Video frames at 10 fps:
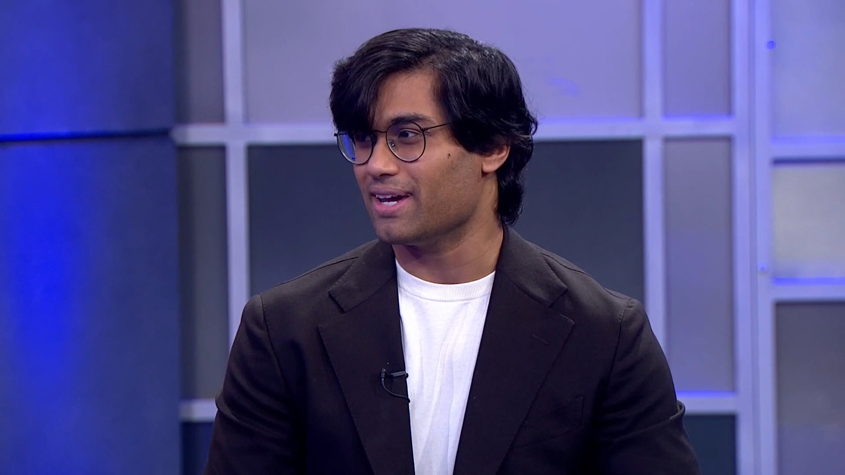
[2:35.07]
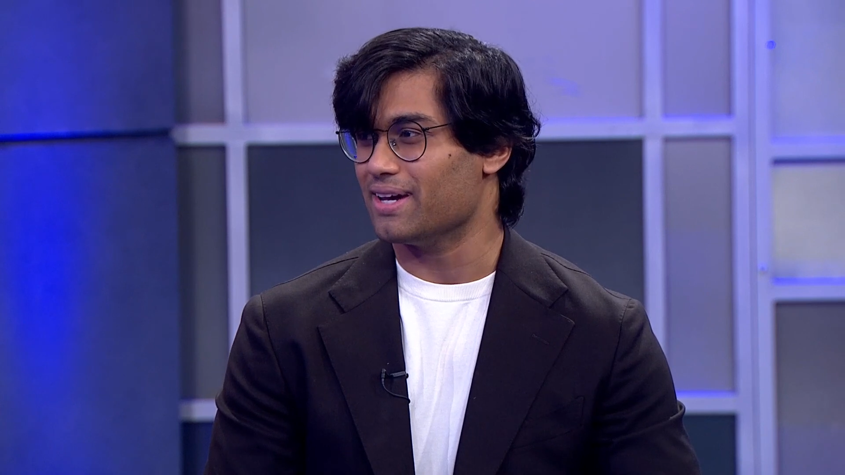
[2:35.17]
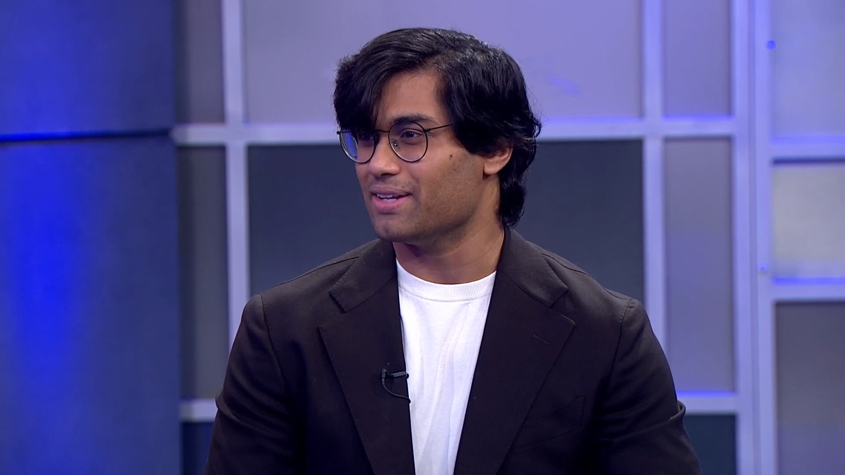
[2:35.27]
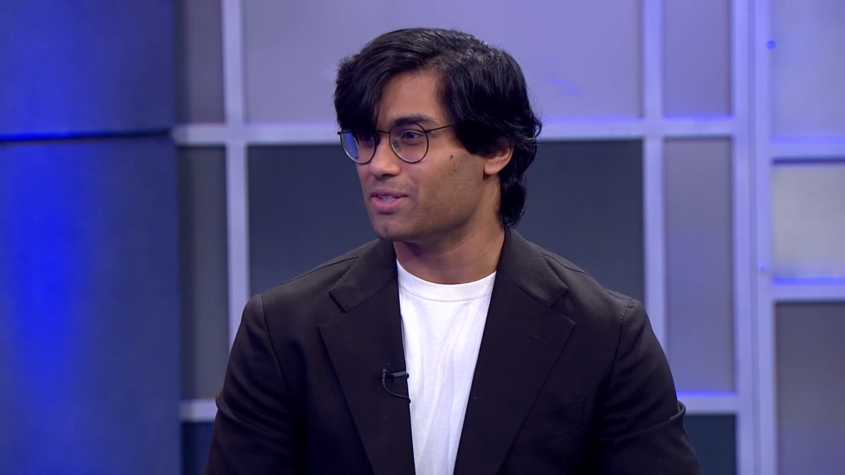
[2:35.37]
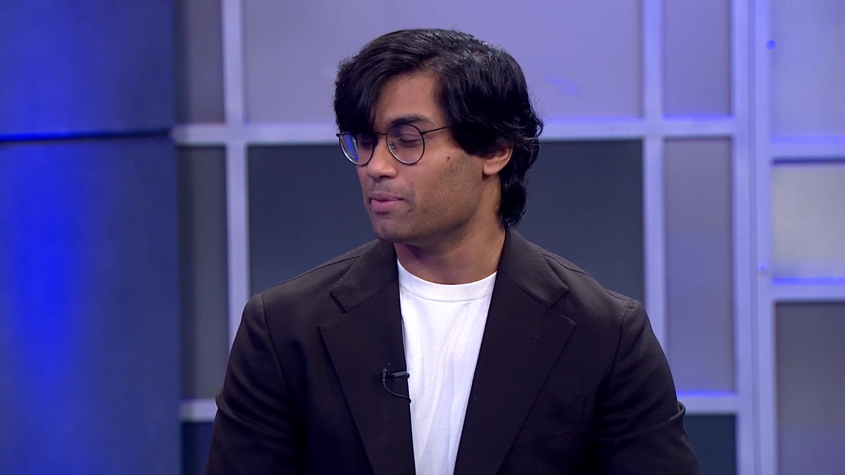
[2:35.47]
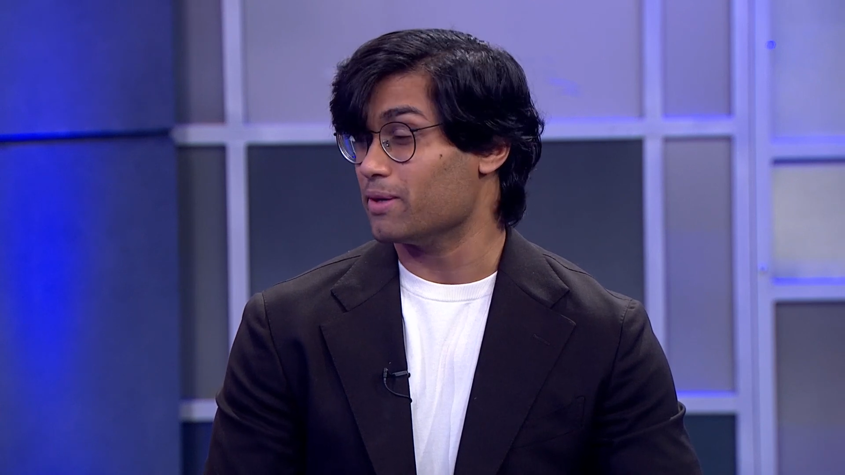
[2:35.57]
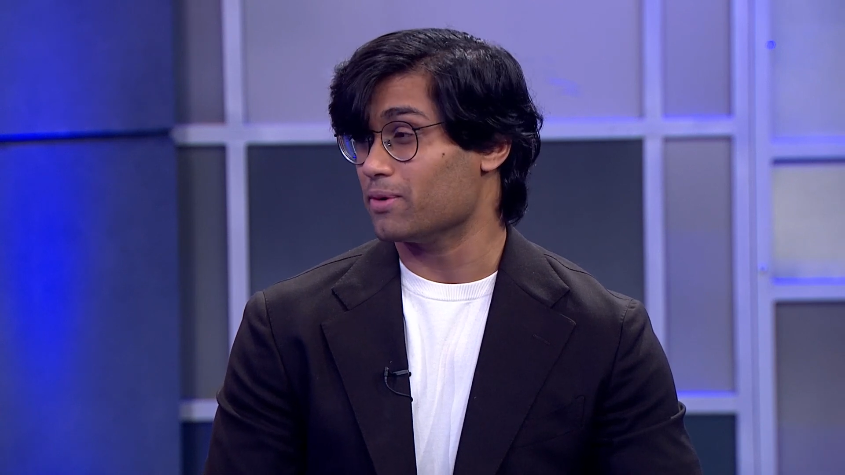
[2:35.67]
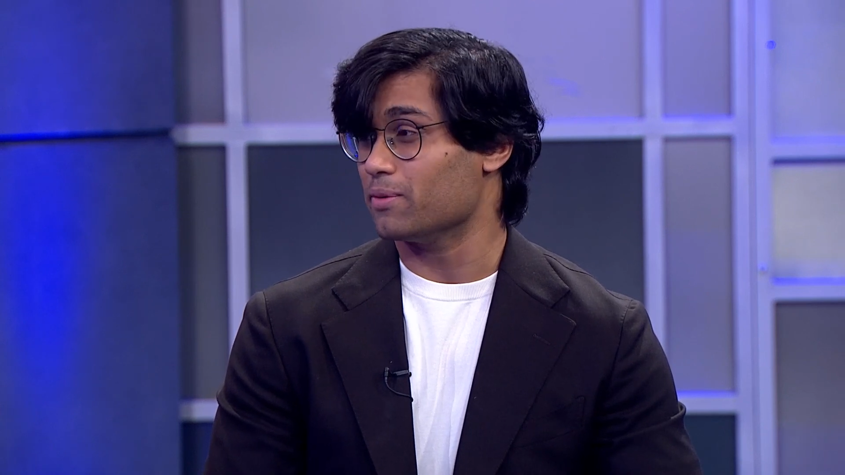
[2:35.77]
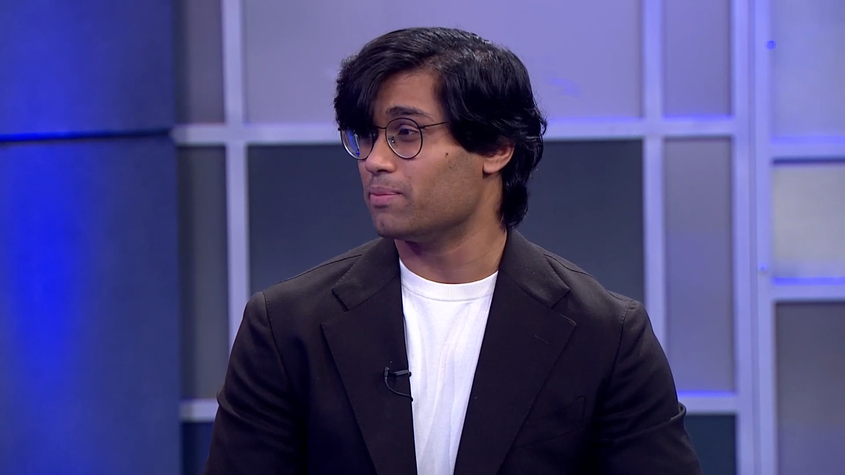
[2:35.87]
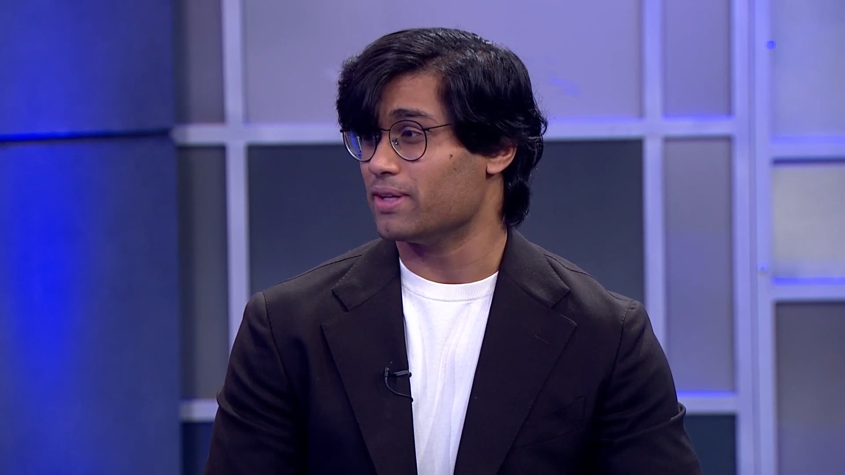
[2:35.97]
and to be
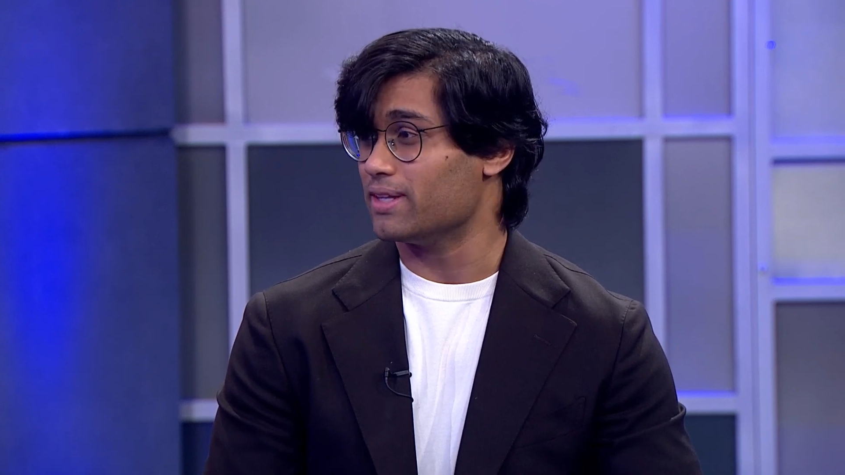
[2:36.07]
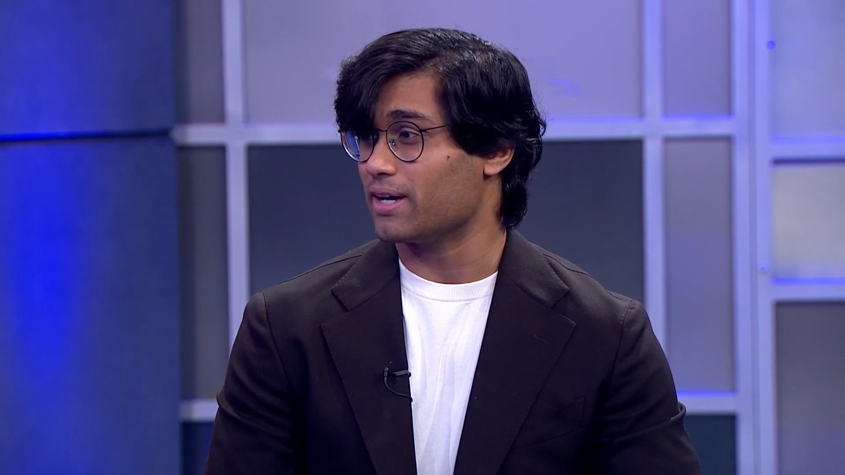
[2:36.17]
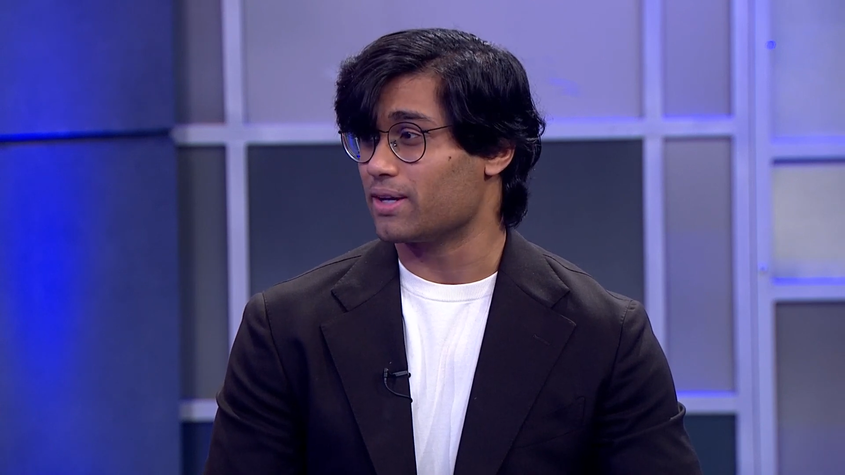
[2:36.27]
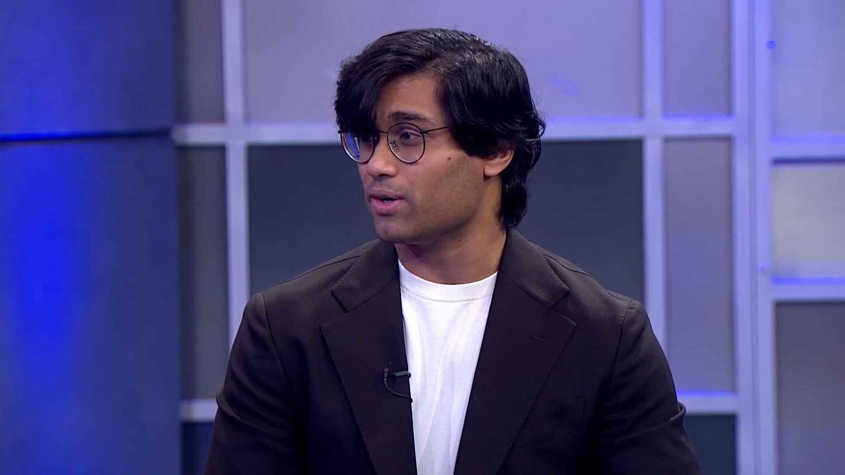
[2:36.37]
able to play that